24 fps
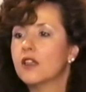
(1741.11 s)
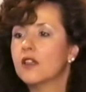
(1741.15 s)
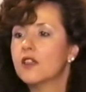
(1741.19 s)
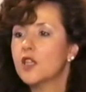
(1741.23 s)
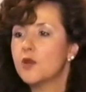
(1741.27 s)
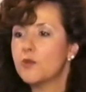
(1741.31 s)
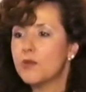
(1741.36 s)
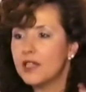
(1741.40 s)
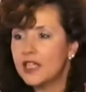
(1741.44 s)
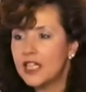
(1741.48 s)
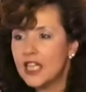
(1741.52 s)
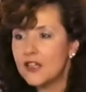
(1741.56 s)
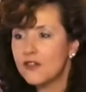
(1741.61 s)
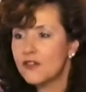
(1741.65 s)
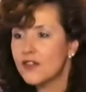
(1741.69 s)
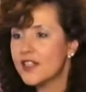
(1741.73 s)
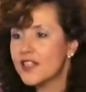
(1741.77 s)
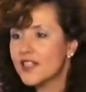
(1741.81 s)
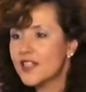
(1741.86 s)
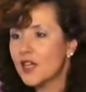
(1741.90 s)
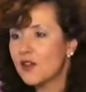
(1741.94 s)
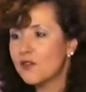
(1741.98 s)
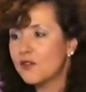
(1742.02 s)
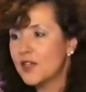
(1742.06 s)
the belief in
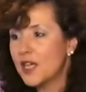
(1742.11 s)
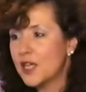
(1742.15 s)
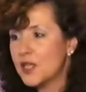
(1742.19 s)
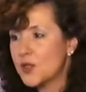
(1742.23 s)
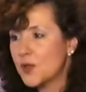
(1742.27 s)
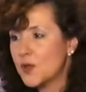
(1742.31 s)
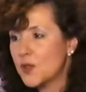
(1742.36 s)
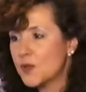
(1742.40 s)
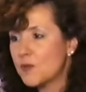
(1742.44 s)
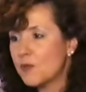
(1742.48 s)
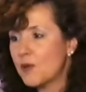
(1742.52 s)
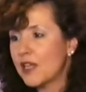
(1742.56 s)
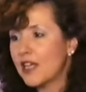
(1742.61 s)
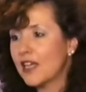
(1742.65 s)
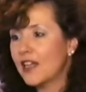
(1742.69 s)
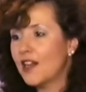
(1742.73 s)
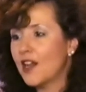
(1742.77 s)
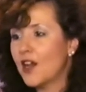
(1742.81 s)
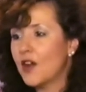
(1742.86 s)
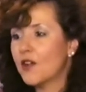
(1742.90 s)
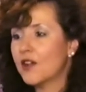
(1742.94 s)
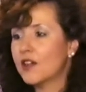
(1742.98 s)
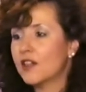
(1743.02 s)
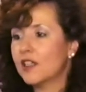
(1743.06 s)
self nature as being
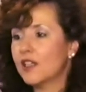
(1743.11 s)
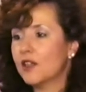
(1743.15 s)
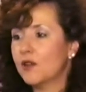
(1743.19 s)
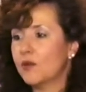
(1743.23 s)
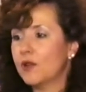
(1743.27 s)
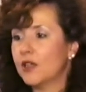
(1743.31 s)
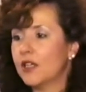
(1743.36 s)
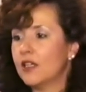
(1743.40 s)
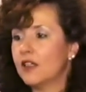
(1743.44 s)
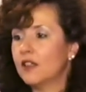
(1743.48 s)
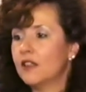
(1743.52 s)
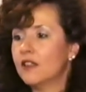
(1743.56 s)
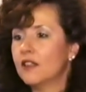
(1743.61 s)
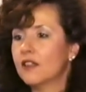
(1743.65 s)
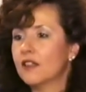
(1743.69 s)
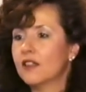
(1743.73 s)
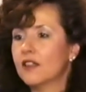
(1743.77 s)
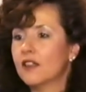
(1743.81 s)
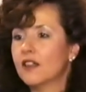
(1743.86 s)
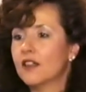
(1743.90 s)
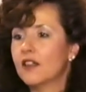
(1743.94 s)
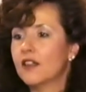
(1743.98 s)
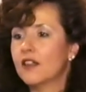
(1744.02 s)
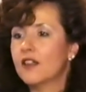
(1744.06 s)
inherently real,
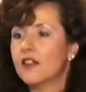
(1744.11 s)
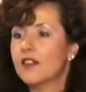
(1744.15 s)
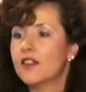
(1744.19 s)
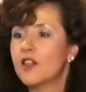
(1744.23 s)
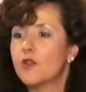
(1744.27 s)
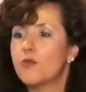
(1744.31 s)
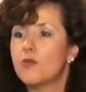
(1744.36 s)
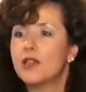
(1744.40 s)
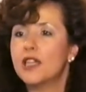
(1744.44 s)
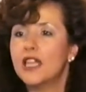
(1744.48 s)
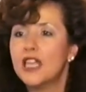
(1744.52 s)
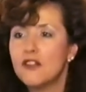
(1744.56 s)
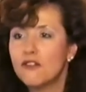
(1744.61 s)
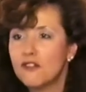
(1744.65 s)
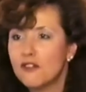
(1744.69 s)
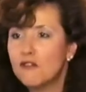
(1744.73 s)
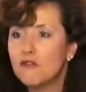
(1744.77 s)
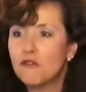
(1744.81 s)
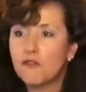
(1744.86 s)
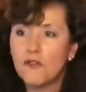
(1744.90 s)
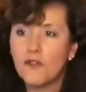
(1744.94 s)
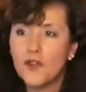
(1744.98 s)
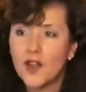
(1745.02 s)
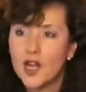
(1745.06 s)
the belief in
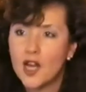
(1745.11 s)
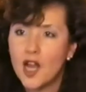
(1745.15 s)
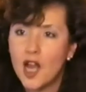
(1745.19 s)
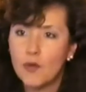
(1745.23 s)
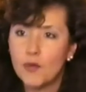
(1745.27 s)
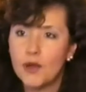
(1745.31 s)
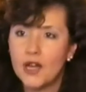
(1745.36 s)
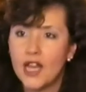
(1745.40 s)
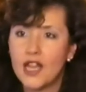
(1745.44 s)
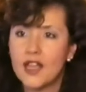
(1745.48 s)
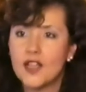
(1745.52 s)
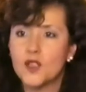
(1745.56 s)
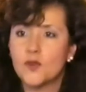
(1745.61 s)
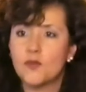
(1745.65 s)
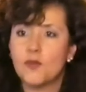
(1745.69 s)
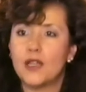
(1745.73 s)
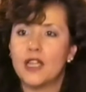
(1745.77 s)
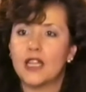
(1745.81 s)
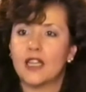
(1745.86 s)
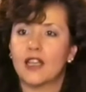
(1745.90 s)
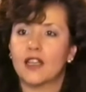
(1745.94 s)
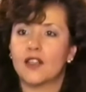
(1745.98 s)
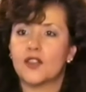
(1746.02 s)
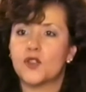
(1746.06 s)
phenomena as
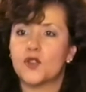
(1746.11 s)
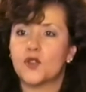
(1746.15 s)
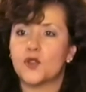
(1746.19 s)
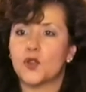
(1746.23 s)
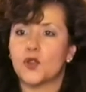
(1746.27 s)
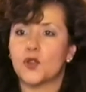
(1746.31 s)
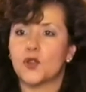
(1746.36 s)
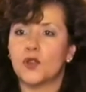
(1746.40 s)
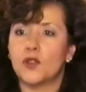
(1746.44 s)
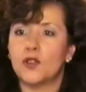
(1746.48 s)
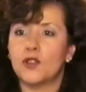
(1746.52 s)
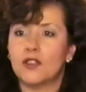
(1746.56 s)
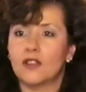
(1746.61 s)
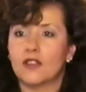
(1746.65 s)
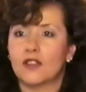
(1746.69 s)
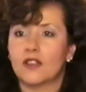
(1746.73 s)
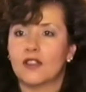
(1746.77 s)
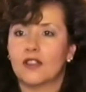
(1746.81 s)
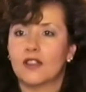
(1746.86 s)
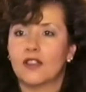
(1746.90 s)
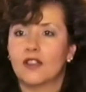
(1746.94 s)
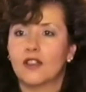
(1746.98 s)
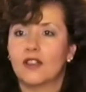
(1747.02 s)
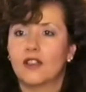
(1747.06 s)
being external,
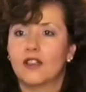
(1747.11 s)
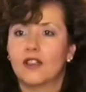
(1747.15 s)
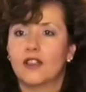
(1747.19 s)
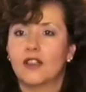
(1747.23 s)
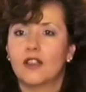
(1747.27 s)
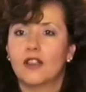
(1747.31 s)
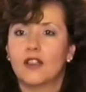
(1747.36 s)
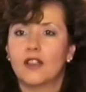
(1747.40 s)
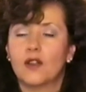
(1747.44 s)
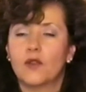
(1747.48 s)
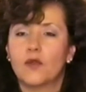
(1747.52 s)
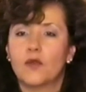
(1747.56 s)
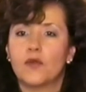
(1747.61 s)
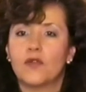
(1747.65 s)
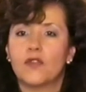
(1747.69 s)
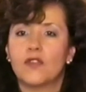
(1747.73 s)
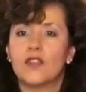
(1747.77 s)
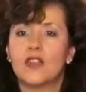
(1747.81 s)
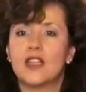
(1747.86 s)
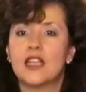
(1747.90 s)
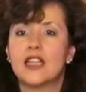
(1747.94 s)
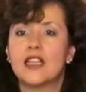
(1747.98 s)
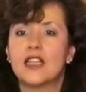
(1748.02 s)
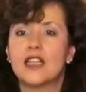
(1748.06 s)

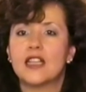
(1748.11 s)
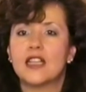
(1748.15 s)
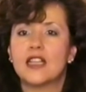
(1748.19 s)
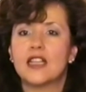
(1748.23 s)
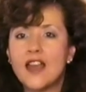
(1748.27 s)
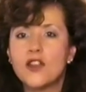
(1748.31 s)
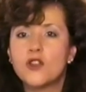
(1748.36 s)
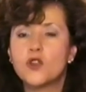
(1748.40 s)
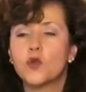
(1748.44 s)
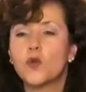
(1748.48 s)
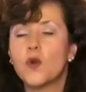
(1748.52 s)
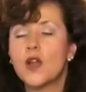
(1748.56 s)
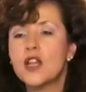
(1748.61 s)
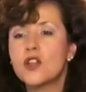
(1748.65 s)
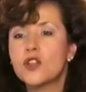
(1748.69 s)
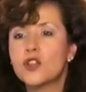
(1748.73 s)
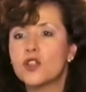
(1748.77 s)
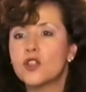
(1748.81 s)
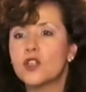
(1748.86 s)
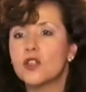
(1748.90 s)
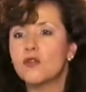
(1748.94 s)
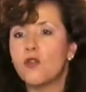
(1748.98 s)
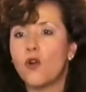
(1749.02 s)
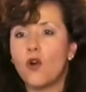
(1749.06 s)
the
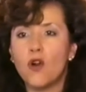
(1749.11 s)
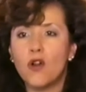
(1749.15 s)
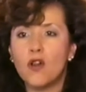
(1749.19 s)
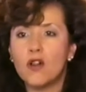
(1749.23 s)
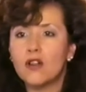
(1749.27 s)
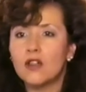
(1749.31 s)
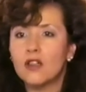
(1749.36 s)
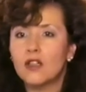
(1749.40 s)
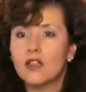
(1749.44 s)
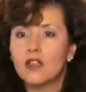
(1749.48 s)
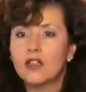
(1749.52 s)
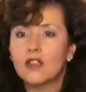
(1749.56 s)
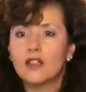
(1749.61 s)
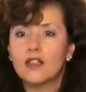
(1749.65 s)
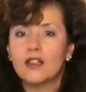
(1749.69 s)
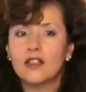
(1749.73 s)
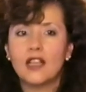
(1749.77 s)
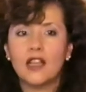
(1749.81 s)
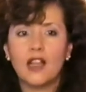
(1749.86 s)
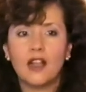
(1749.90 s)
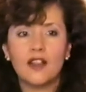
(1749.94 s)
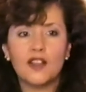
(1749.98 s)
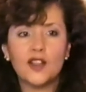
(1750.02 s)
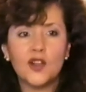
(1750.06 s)
exaggeration of all
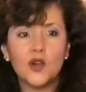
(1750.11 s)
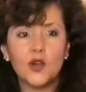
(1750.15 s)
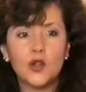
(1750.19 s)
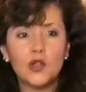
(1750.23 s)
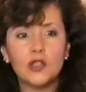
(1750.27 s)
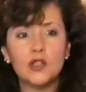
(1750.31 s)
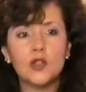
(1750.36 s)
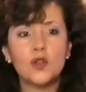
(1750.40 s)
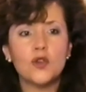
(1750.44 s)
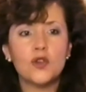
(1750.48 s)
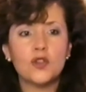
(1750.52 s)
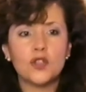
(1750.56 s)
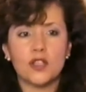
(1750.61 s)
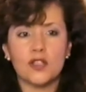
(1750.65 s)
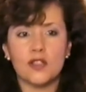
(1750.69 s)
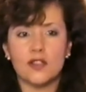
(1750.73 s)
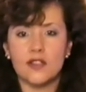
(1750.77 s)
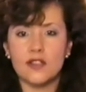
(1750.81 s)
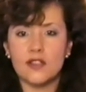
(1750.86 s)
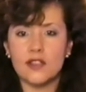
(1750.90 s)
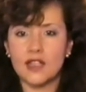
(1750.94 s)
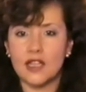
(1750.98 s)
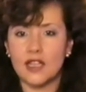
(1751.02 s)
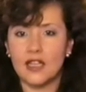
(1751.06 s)
the
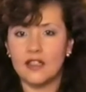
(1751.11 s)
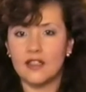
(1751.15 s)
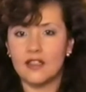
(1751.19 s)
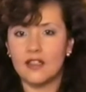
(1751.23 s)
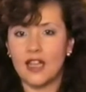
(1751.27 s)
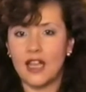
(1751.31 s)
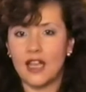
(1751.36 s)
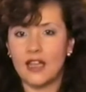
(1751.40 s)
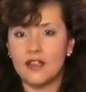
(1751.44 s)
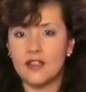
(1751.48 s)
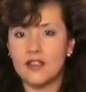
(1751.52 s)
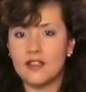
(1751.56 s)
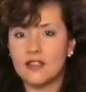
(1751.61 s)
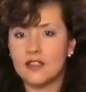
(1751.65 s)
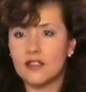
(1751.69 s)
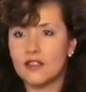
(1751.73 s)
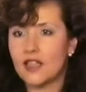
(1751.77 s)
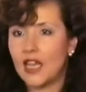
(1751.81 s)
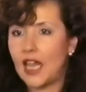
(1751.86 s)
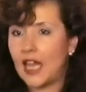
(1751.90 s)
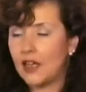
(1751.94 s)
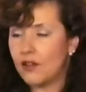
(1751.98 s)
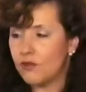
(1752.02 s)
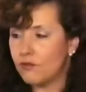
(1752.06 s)
conclusions and, and,
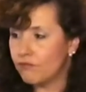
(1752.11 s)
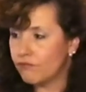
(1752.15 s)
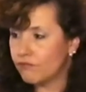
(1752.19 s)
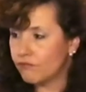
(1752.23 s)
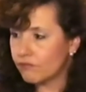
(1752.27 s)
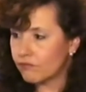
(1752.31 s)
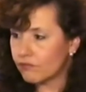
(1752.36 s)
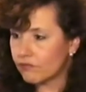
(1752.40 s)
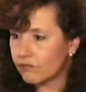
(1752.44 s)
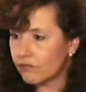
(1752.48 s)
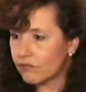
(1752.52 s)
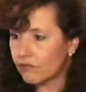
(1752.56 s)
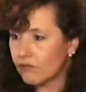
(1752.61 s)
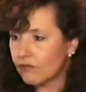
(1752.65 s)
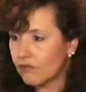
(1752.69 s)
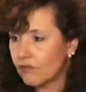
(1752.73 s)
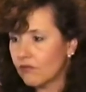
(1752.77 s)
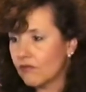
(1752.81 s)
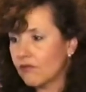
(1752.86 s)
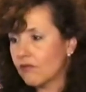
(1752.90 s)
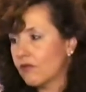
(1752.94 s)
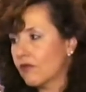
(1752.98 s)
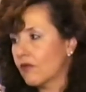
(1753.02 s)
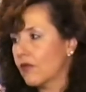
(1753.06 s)
and
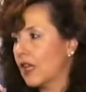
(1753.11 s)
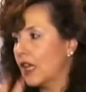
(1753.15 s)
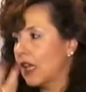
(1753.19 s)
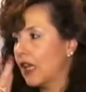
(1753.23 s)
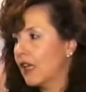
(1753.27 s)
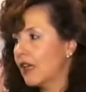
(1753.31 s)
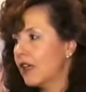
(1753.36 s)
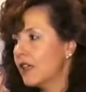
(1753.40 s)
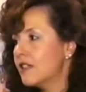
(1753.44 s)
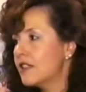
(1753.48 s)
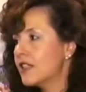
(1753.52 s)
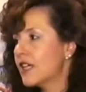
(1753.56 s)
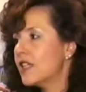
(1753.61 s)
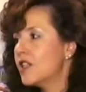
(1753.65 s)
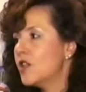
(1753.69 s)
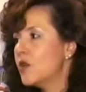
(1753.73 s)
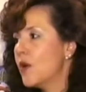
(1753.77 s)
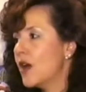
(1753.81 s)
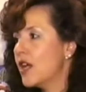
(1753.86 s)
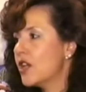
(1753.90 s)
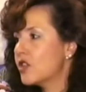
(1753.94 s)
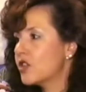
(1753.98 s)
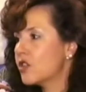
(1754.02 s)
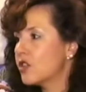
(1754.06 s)

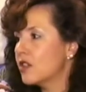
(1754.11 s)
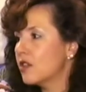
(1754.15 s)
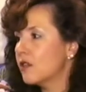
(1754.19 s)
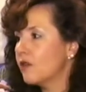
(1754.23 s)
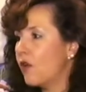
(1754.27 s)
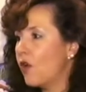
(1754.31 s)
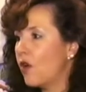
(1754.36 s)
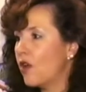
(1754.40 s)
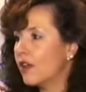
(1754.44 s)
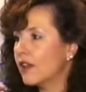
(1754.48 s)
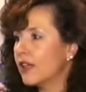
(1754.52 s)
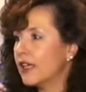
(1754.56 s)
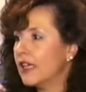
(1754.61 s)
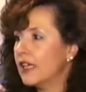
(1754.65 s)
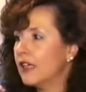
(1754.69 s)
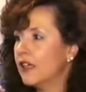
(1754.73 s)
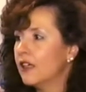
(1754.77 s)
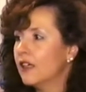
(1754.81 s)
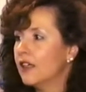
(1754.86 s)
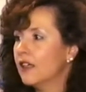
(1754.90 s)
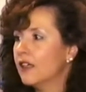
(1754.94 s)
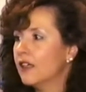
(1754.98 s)
continuation of all the